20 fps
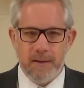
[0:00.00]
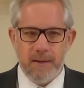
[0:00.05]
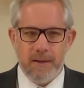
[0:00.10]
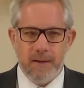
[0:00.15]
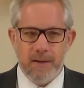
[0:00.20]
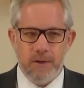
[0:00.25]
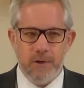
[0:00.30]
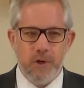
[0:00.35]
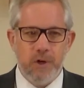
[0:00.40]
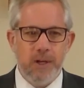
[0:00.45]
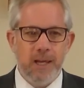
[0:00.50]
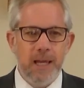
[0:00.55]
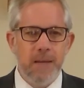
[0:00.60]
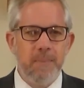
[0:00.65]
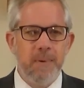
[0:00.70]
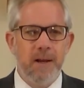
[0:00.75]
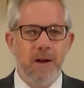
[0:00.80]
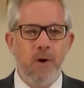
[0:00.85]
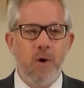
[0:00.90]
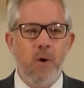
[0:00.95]
to
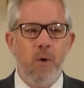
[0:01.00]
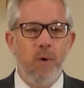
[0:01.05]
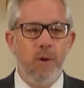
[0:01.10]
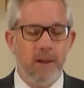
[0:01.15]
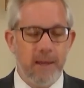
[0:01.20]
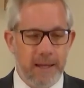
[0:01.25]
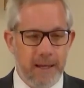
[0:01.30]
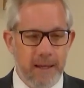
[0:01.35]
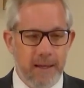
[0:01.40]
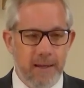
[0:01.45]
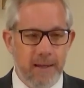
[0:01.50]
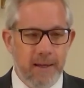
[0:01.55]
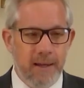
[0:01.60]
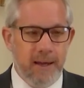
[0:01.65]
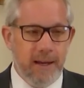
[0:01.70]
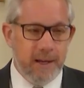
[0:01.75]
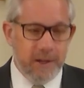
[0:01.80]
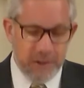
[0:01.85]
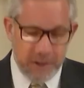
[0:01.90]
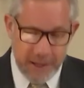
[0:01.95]
keep it holy.
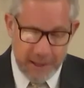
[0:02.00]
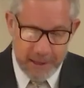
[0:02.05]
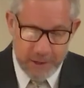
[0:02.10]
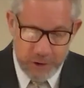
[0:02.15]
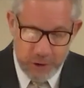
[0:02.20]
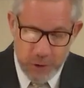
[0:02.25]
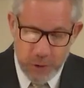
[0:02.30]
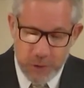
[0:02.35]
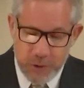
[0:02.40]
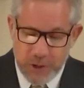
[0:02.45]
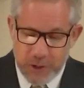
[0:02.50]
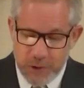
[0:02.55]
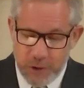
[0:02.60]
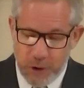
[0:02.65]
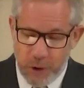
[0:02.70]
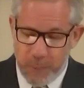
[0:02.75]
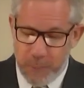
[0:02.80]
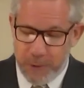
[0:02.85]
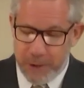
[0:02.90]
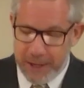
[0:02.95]
You see, the Jews
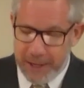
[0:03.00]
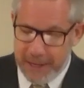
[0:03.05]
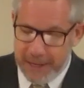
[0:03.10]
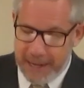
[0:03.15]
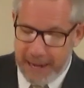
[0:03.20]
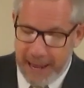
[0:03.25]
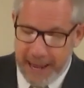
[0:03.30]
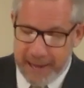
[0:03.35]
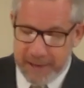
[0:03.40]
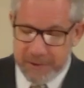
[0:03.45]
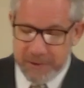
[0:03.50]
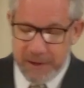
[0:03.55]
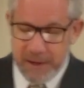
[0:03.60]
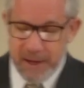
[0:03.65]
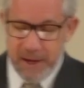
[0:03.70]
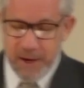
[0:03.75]
interpreted it as,